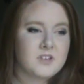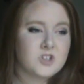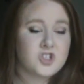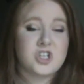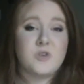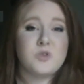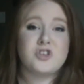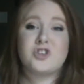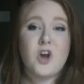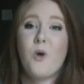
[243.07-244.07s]
She
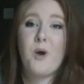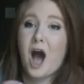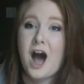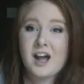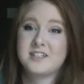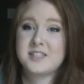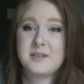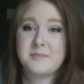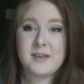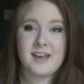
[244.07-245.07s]
was so
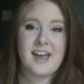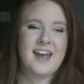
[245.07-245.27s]
awesome.